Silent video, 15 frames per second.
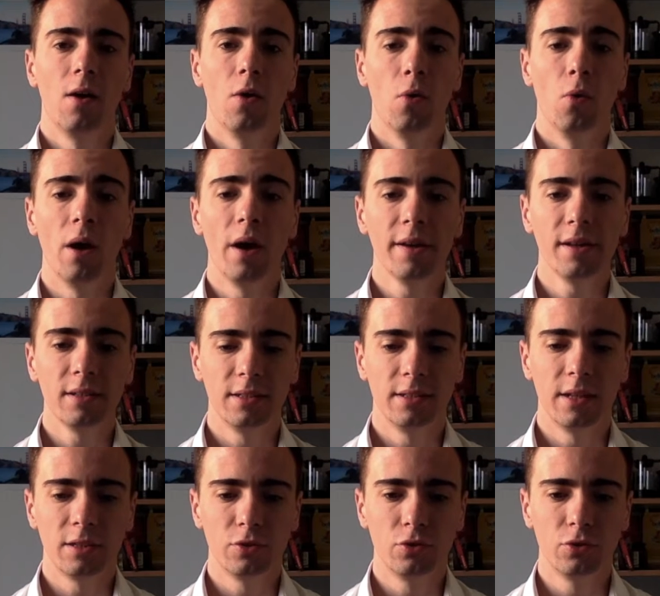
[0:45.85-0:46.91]
Why did
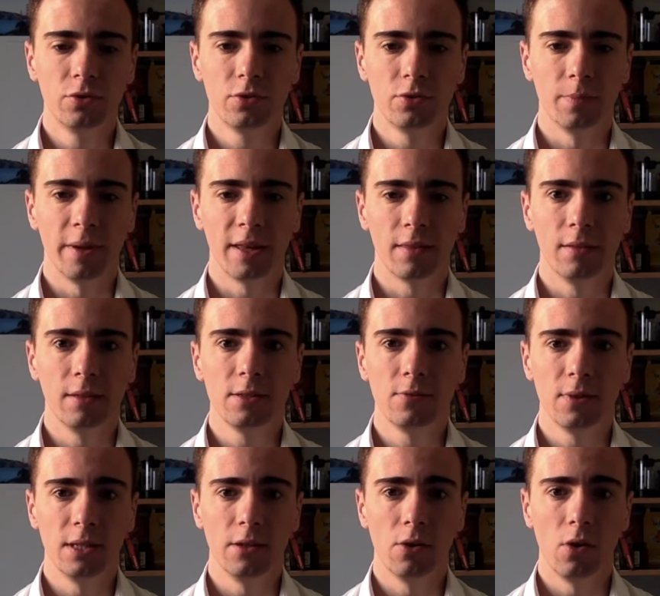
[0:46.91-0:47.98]
I choose to make this
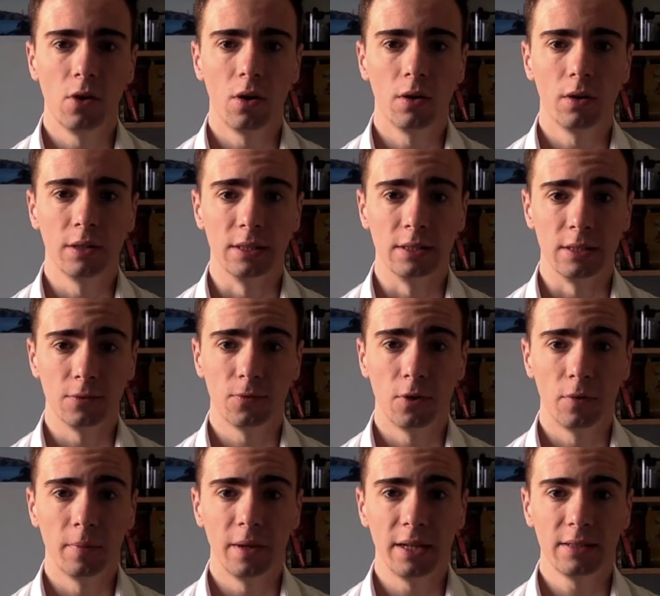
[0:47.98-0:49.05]
video in this
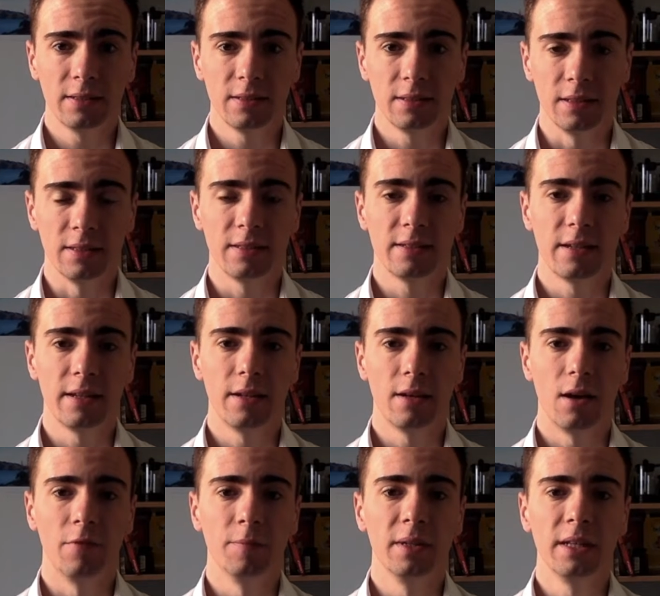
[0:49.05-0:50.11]
format instead
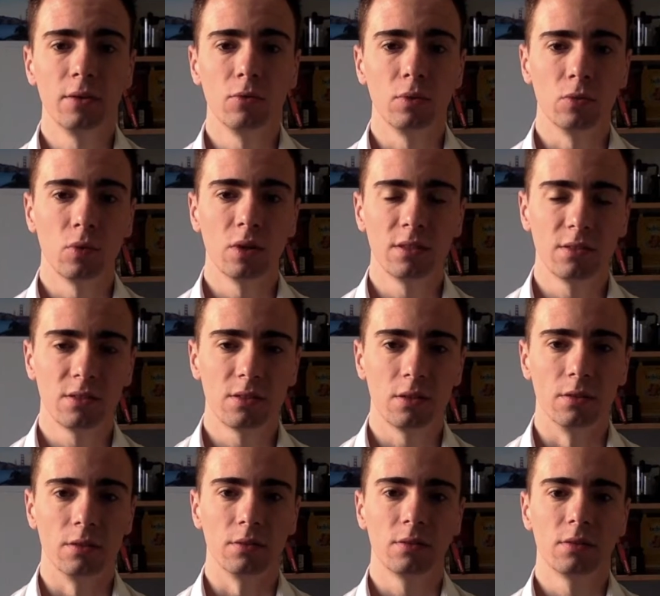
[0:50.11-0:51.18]
of meeting with one
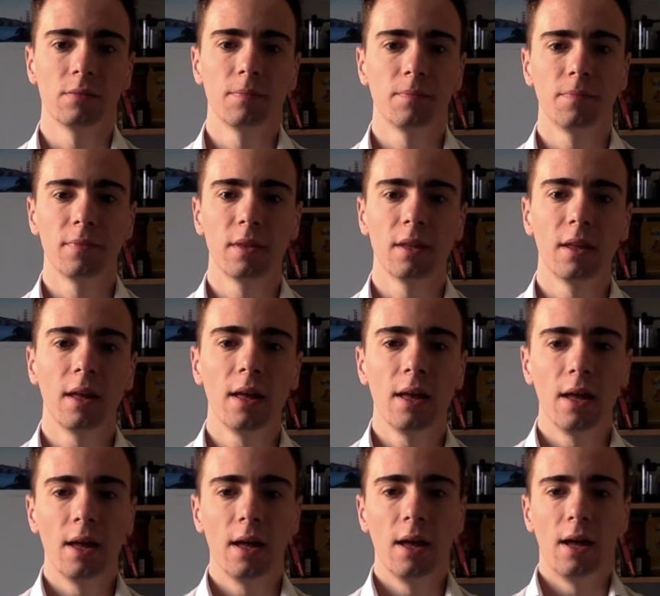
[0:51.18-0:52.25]
student?
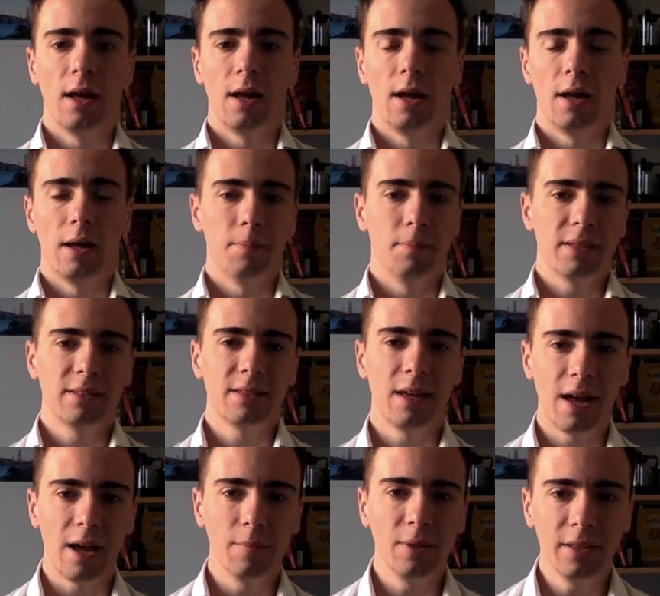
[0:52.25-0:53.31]
Because
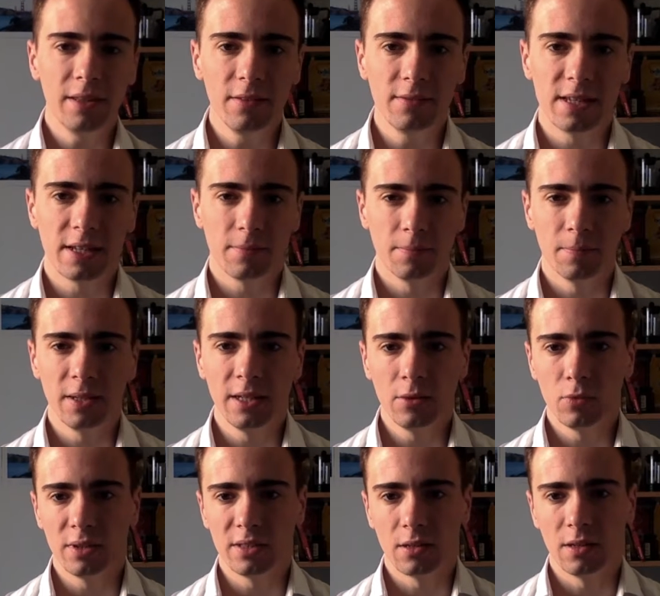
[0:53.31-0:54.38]
I believe that
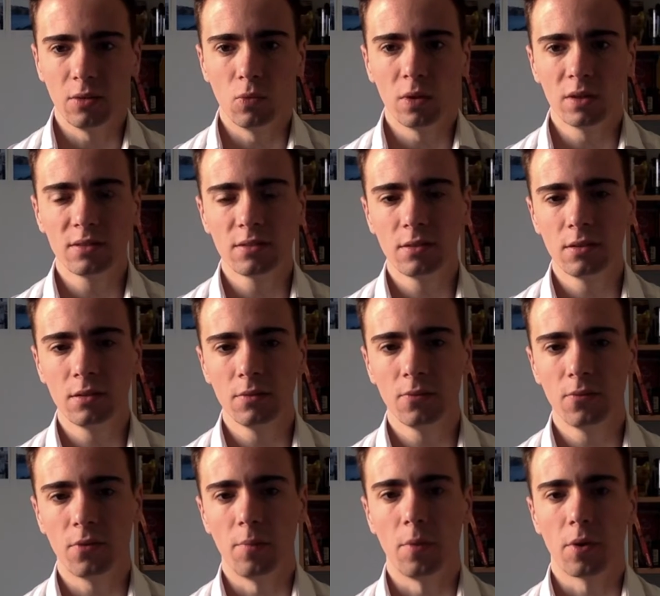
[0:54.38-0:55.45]
meeting with only one student
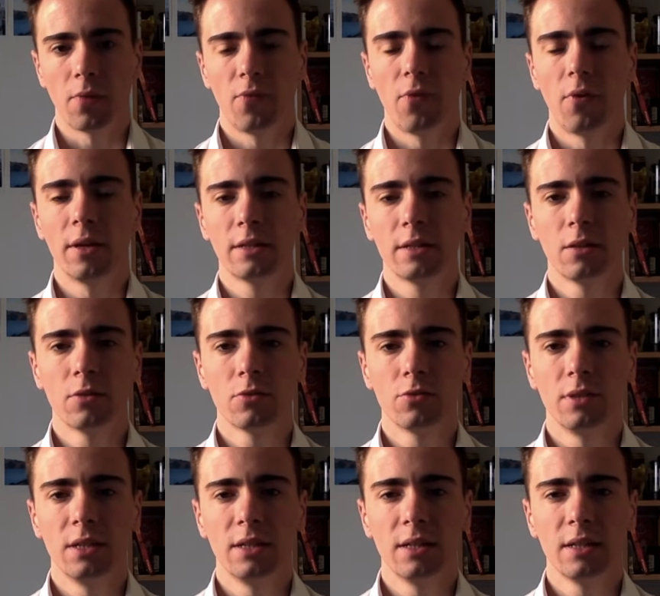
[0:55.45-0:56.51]
from a foreign
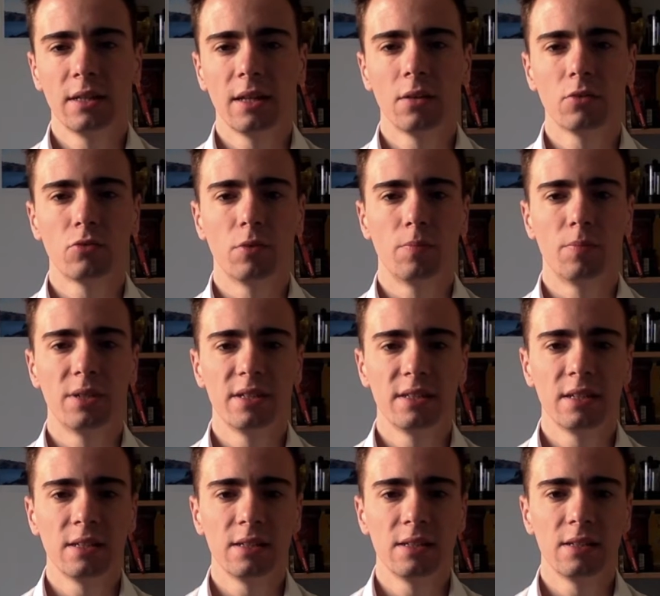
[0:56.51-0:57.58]
country cannot
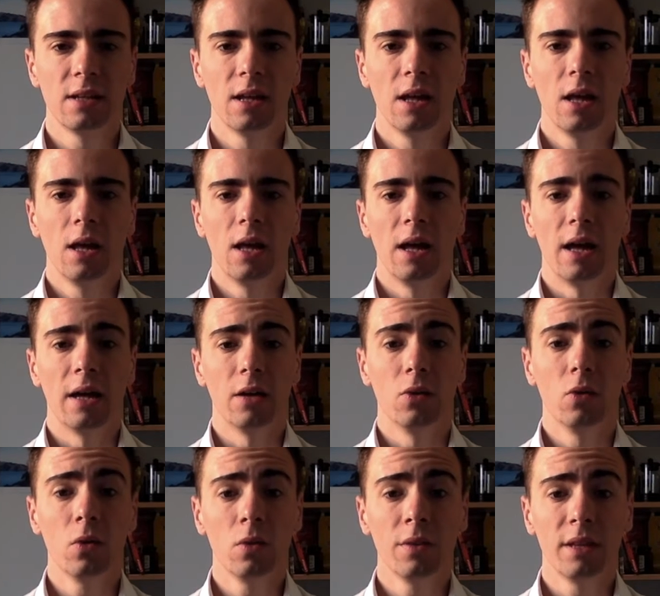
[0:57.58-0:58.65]
represent
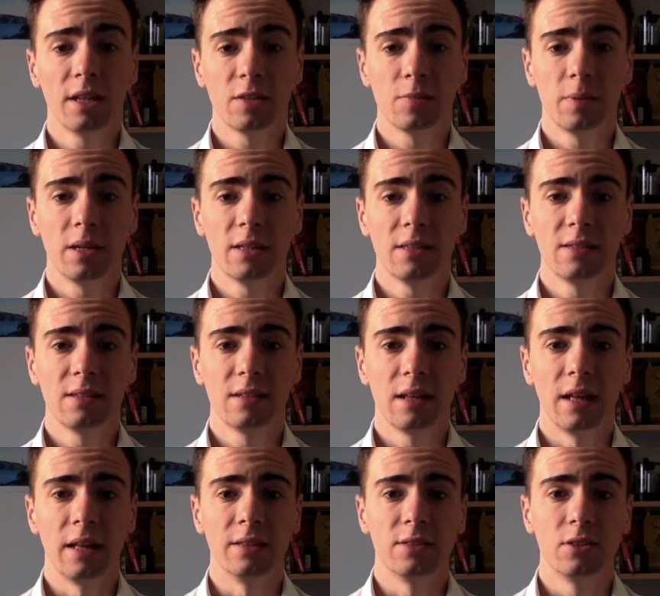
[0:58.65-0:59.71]
all the aspects
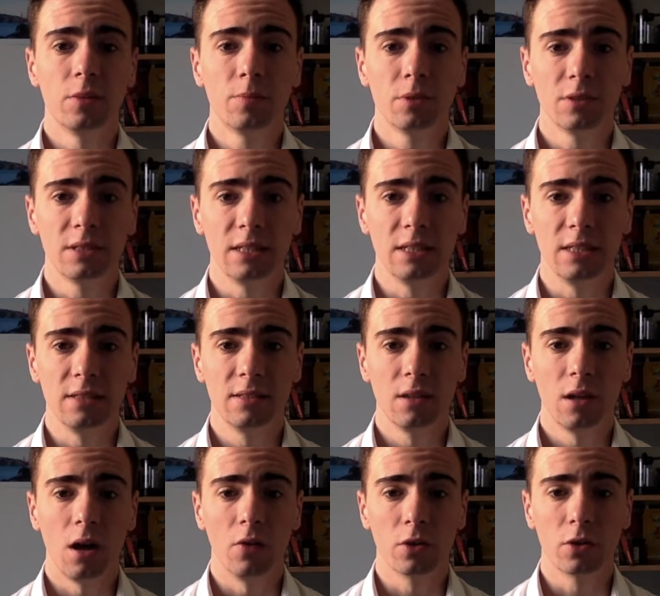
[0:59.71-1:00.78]
and subtleties
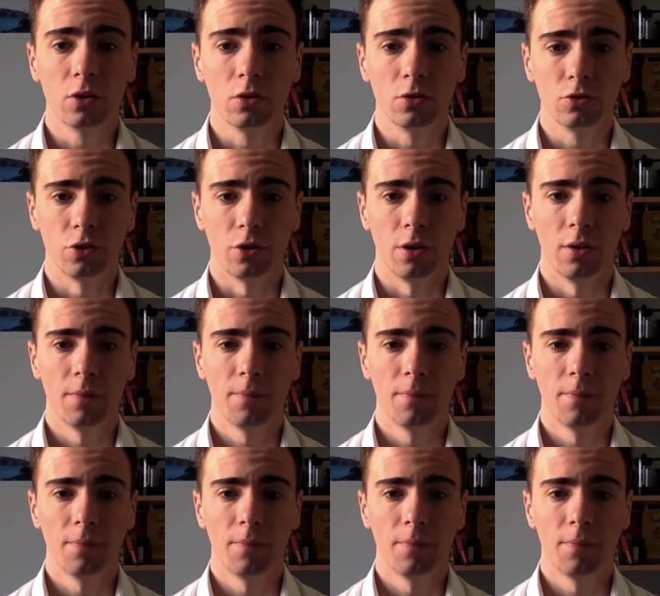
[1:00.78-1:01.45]
of a culture.